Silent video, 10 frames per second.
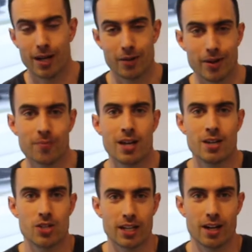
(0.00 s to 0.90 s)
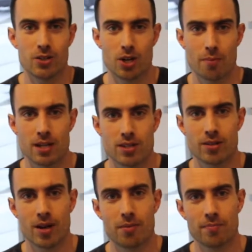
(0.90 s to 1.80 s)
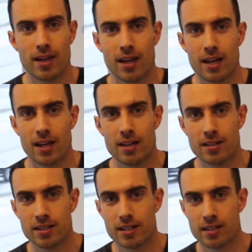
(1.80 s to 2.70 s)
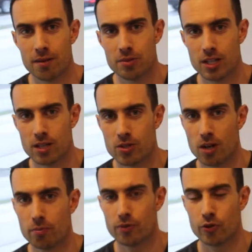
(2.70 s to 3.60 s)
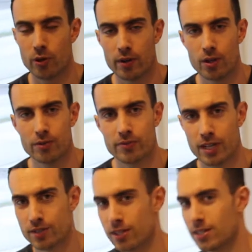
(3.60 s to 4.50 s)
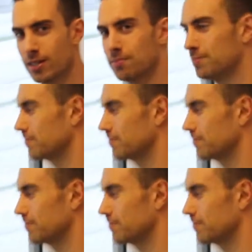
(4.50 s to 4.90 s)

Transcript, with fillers: Anyway, check it out, shopmasc.com, and uh, come see it in the shop if you're in Vancouver. Thanks for listening.